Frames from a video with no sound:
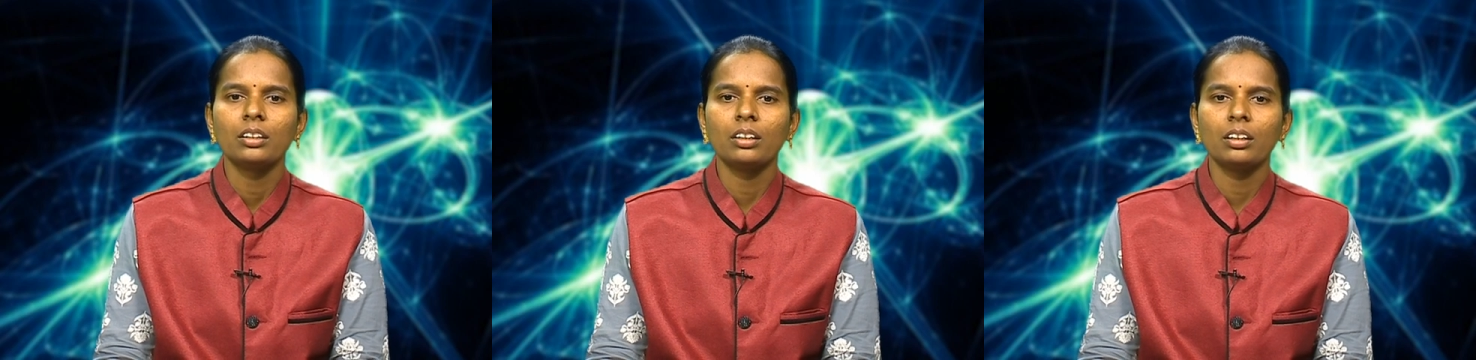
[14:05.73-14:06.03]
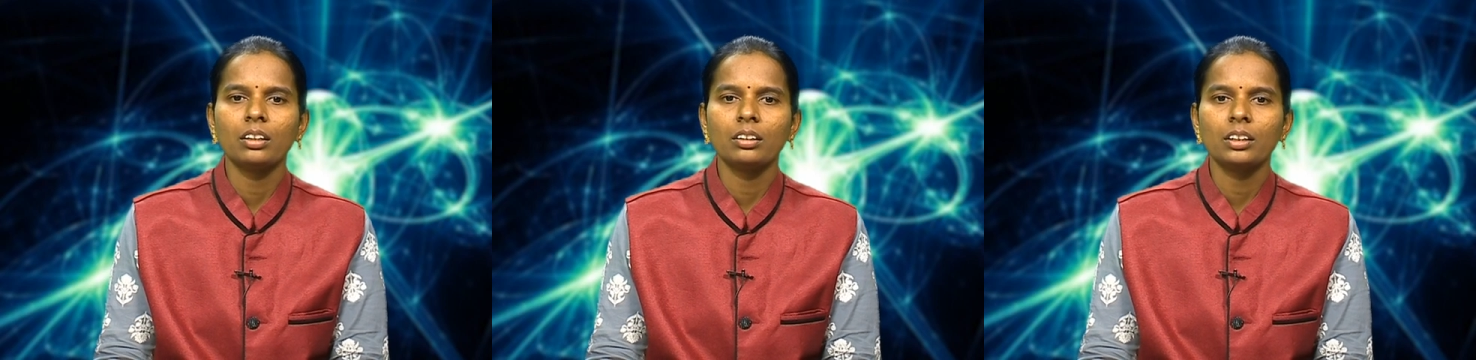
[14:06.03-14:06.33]

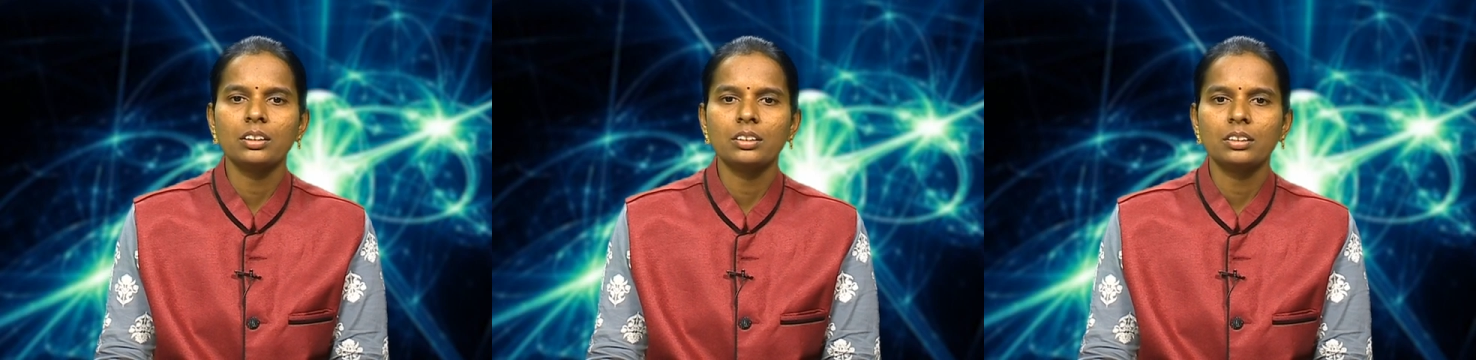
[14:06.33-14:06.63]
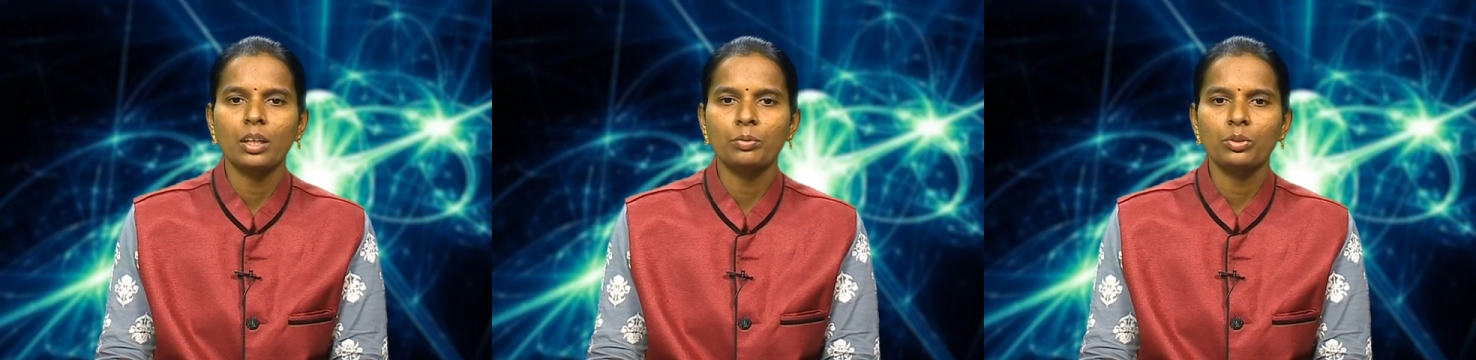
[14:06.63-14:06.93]
uh, this
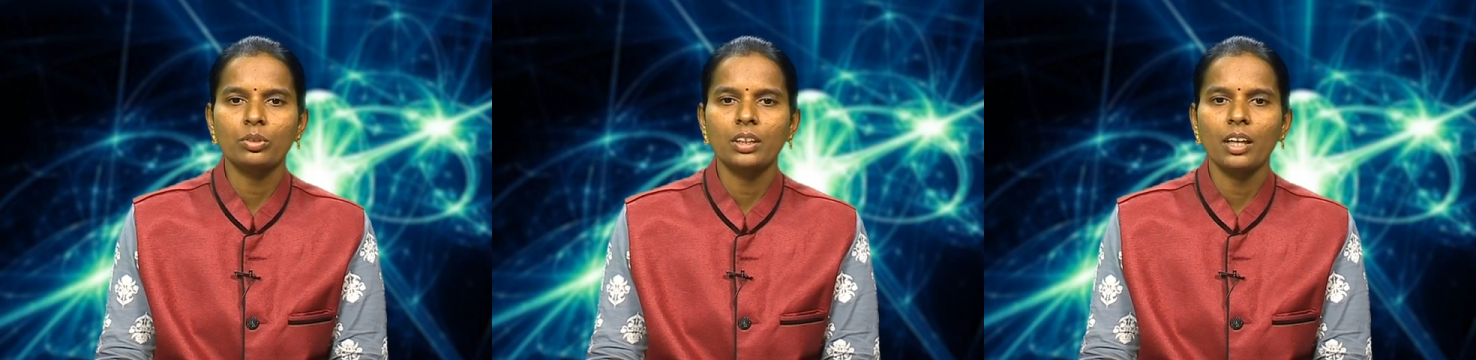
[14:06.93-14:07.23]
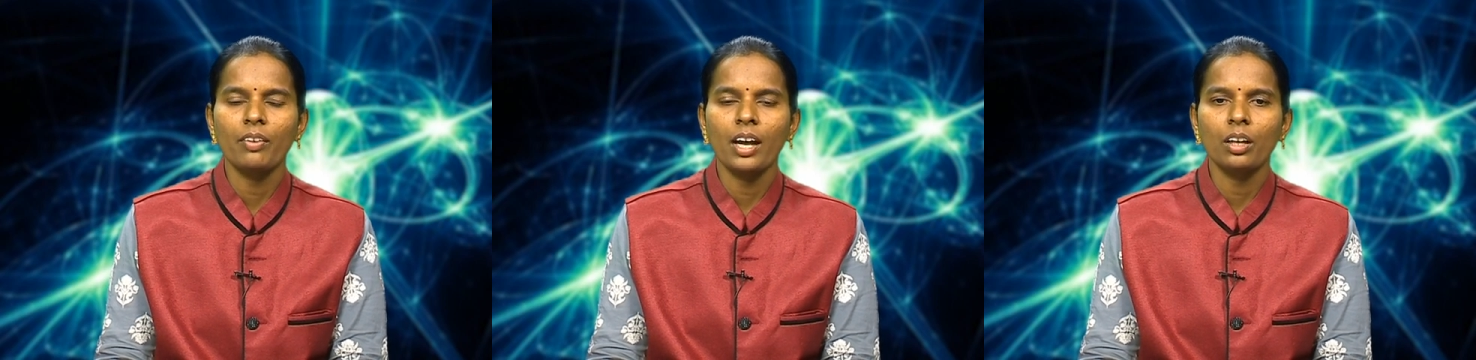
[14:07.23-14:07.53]
substitute
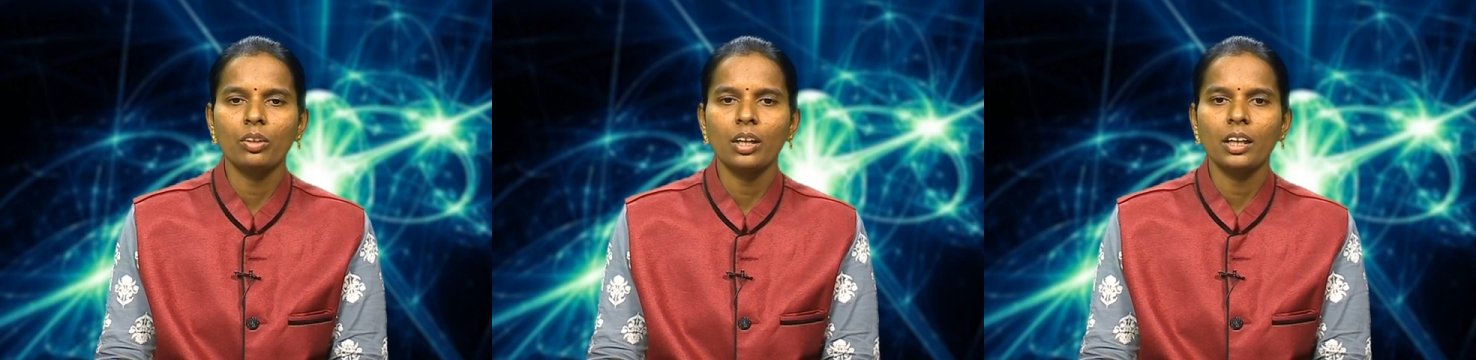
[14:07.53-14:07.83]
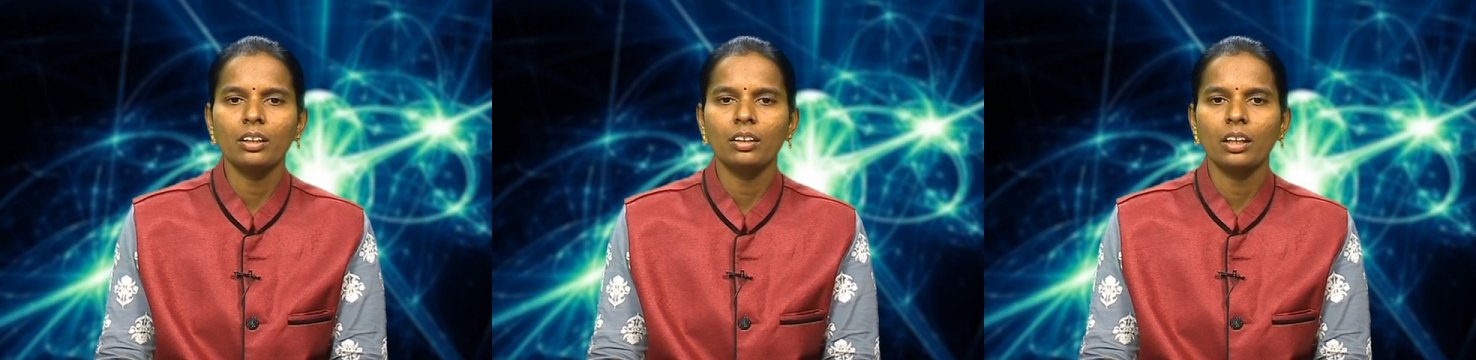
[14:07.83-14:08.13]
the value
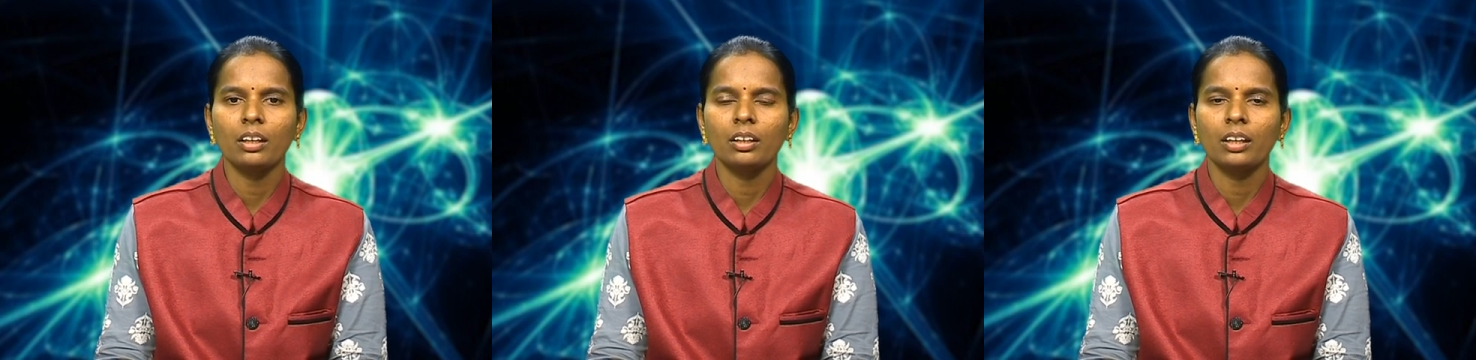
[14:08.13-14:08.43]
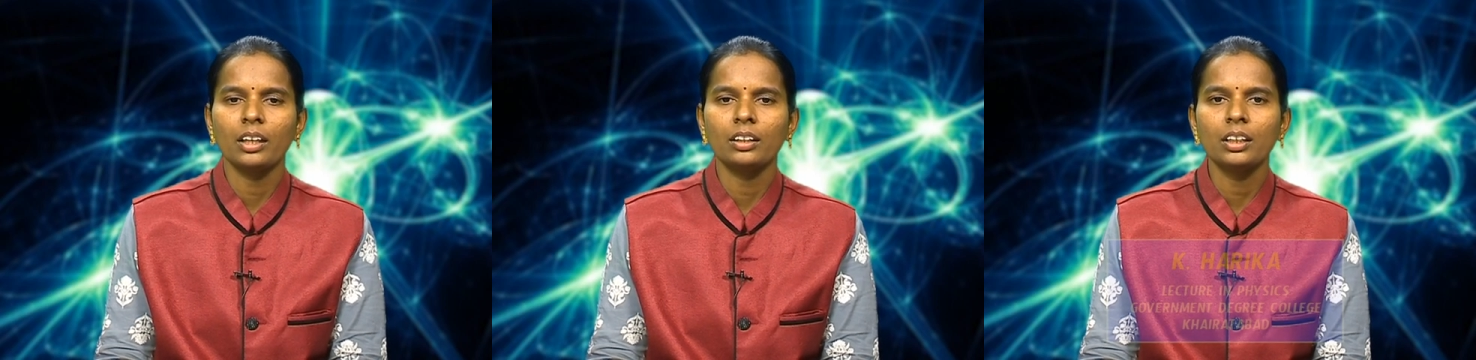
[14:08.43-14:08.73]
and you can
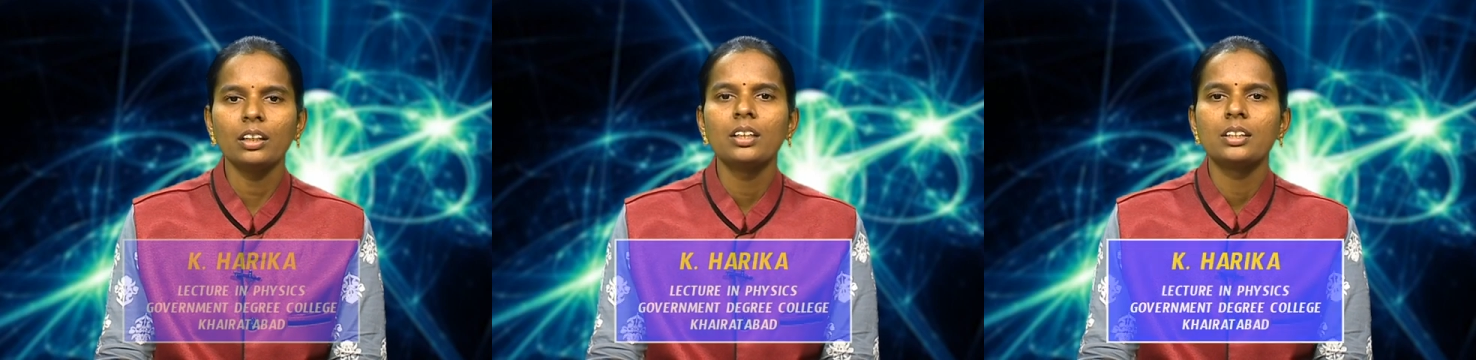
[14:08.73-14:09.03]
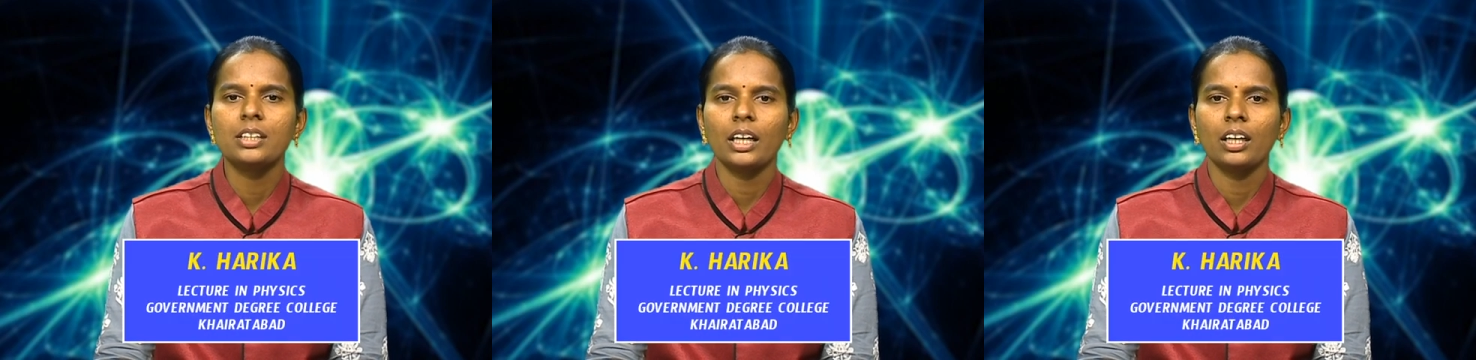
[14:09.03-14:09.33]
get the
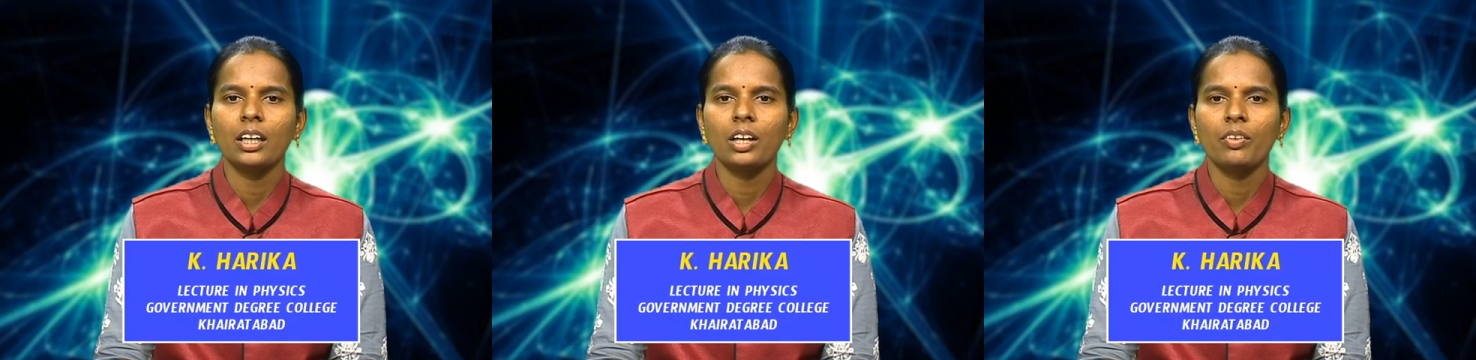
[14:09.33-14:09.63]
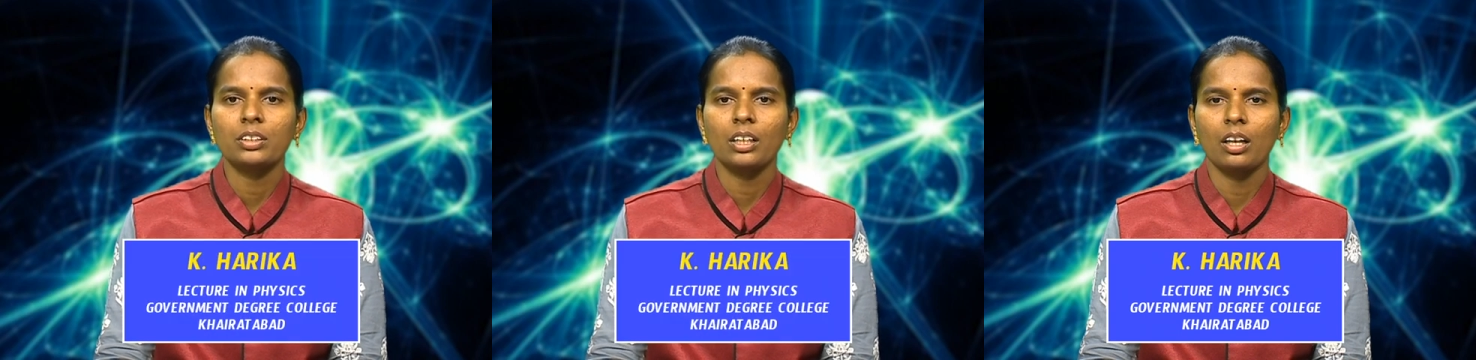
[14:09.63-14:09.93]
second
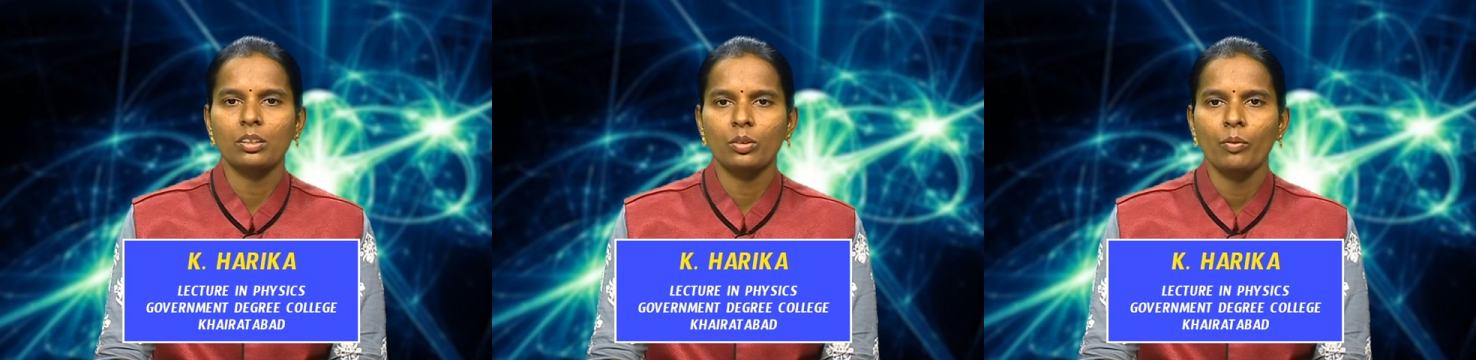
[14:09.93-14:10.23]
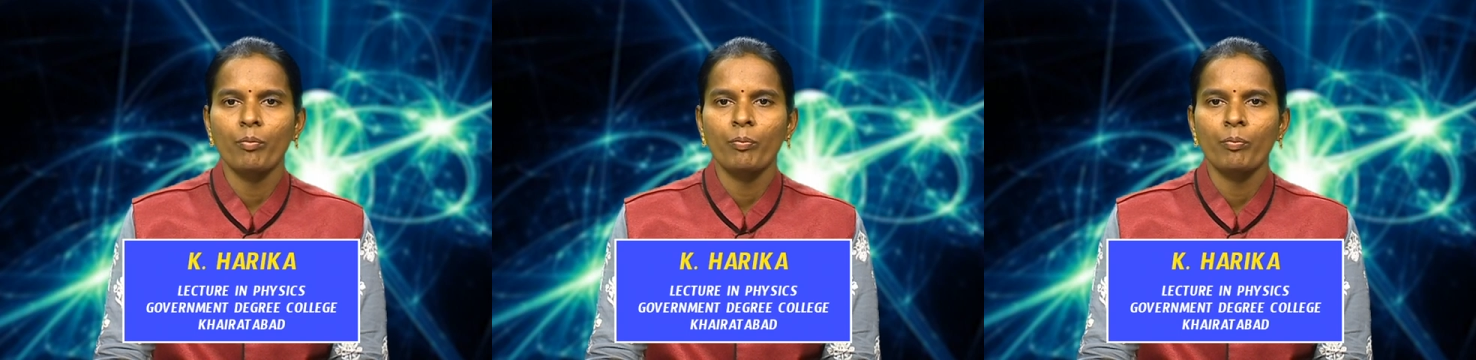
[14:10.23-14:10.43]
equation also